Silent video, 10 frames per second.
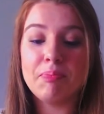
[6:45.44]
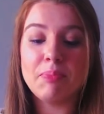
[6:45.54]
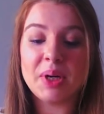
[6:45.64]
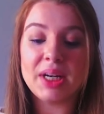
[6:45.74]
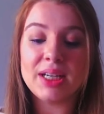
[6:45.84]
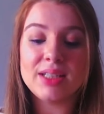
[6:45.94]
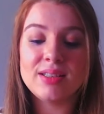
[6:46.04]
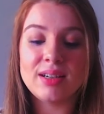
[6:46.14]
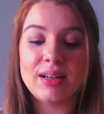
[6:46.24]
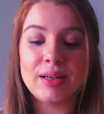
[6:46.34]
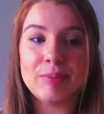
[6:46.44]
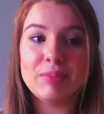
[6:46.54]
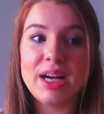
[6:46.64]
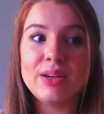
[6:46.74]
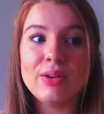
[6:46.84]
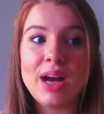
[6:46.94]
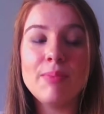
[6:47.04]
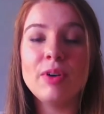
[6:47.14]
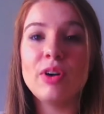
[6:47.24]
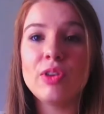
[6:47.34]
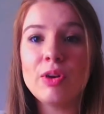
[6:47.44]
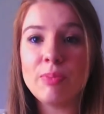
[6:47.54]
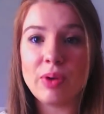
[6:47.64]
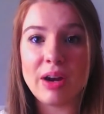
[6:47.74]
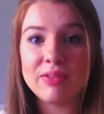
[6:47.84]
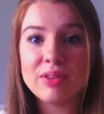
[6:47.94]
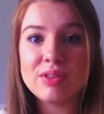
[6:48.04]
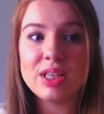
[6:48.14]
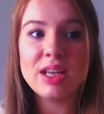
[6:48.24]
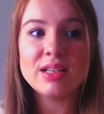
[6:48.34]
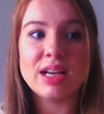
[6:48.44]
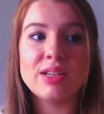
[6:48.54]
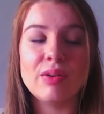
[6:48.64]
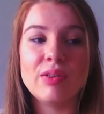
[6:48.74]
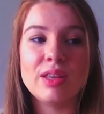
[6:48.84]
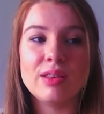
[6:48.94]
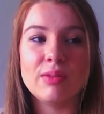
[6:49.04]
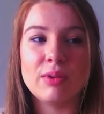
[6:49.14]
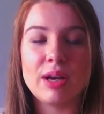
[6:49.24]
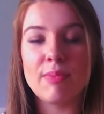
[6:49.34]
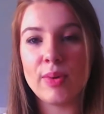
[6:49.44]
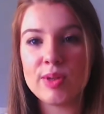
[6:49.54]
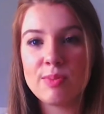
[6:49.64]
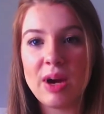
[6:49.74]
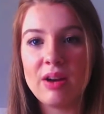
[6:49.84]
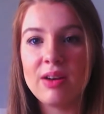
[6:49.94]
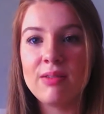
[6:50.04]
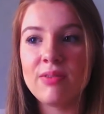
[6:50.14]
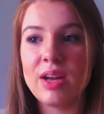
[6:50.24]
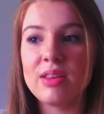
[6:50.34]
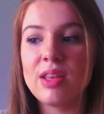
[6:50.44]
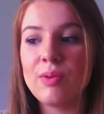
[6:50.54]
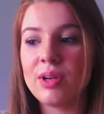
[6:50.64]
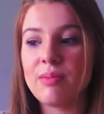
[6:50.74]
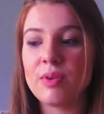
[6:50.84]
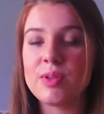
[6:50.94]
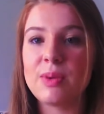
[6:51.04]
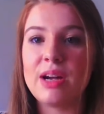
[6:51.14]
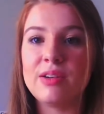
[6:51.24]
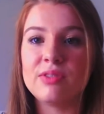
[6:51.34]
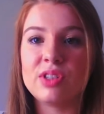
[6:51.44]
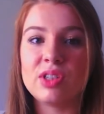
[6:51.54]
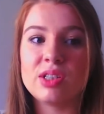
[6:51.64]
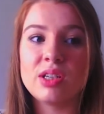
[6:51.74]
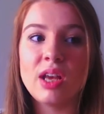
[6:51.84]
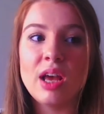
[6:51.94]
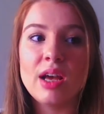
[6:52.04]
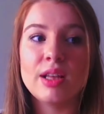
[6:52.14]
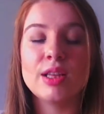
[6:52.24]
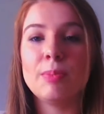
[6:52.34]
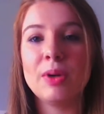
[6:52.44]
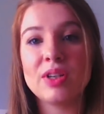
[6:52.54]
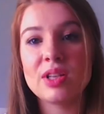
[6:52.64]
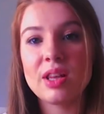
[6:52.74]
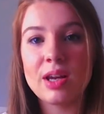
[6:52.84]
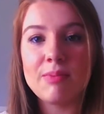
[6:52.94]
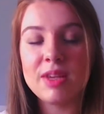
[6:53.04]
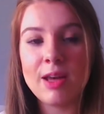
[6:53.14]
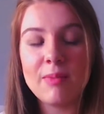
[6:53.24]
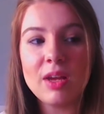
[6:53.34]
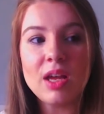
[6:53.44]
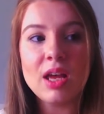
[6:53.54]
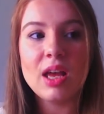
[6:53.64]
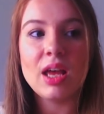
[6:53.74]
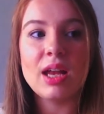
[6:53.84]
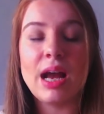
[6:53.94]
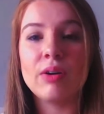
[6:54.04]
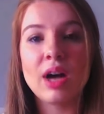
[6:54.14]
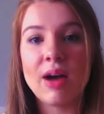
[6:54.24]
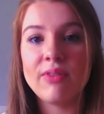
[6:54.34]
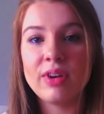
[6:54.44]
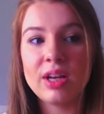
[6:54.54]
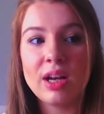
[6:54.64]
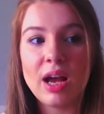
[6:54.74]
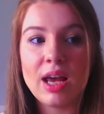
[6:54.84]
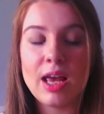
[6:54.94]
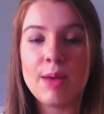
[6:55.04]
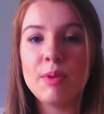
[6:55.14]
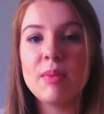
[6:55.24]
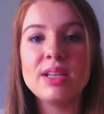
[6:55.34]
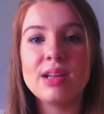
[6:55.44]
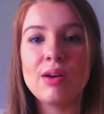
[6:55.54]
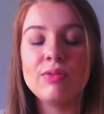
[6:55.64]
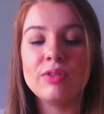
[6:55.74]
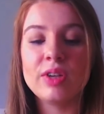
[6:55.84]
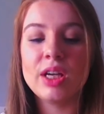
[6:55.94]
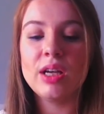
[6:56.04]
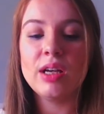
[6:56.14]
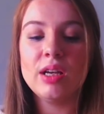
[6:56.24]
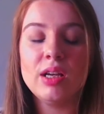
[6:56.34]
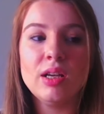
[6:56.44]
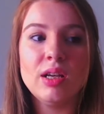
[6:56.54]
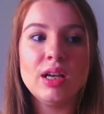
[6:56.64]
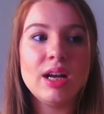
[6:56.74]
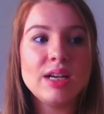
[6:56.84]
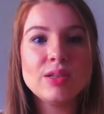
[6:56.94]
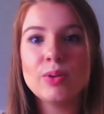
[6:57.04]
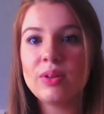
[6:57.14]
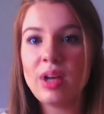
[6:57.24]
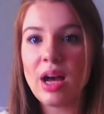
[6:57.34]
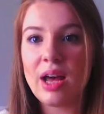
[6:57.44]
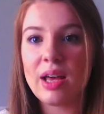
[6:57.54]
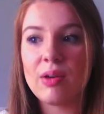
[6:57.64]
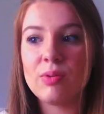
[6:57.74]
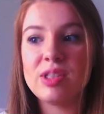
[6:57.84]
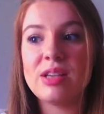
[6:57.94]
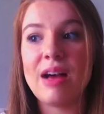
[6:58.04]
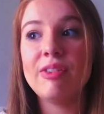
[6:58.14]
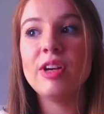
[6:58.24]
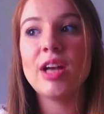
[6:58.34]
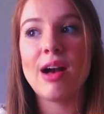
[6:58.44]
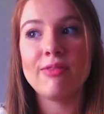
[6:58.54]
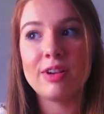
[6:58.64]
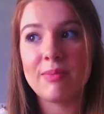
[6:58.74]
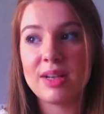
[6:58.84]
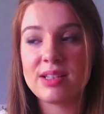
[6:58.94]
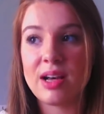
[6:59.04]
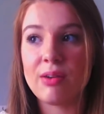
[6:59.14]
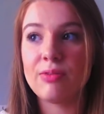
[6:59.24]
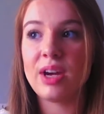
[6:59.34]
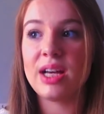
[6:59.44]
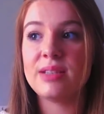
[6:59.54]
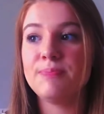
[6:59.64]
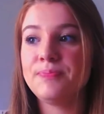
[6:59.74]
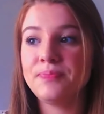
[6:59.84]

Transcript: but although I'm proud of those things, I don't think they're what I'm most proud of. I think what I'm most proud of is just like the person that I'm becoming and how confident I am in myself. In high school, I was not very confident in myself. I,